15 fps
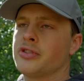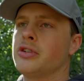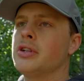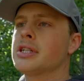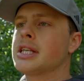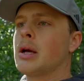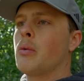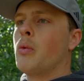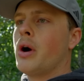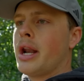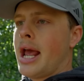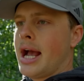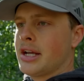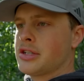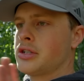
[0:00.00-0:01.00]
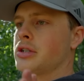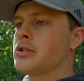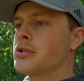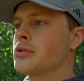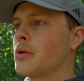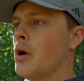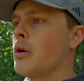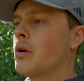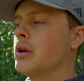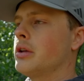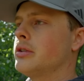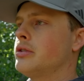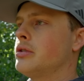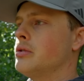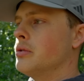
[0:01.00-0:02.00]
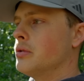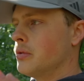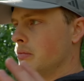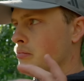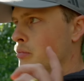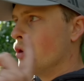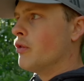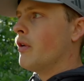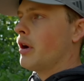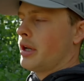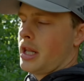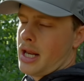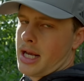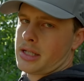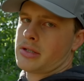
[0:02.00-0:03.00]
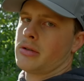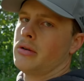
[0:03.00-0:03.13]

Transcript: So you just get one extra stroke to move on to the next